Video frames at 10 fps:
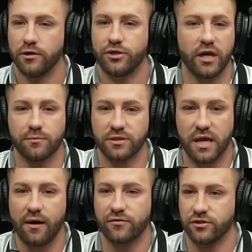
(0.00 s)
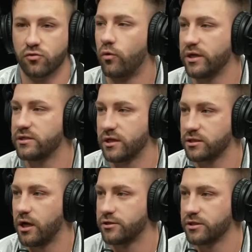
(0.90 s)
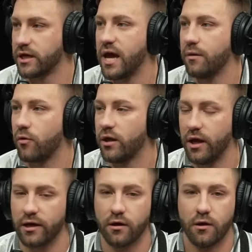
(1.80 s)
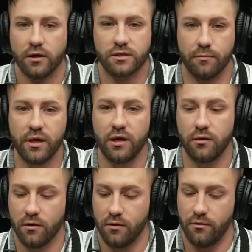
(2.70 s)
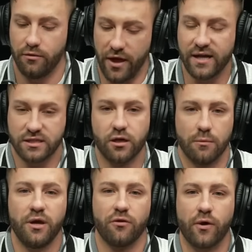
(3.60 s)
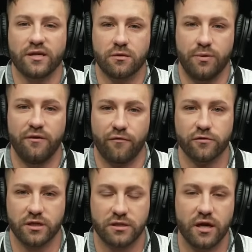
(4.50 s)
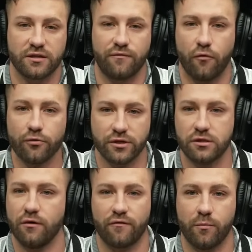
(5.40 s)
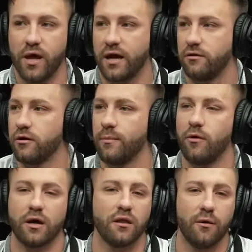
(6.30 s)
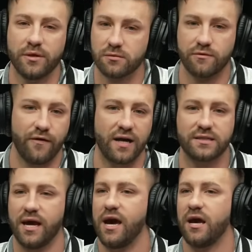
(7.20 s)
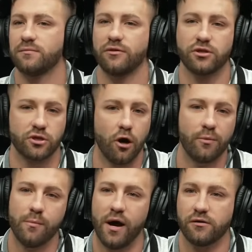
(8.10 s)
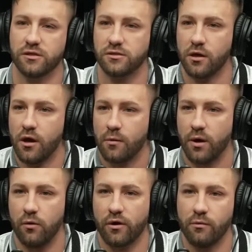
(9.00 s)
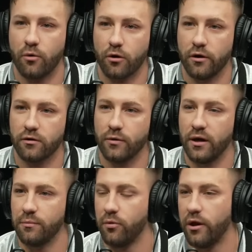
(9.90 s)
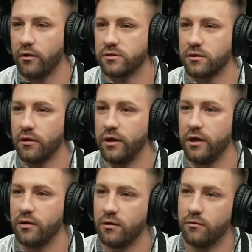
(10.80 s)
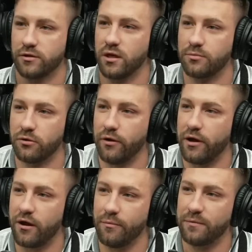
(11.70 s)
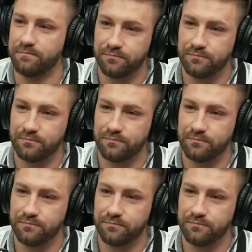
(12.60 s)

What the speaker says: Jacobs is averaging 26 touches a game, right? Like, to me, That's going to be the recipe for success for the silver and black. Don't get me wrong. I love me some Devontae Adams. I think Jacoby Myers is probably one of the more underrated players in the league. What's up, Julian Edelman?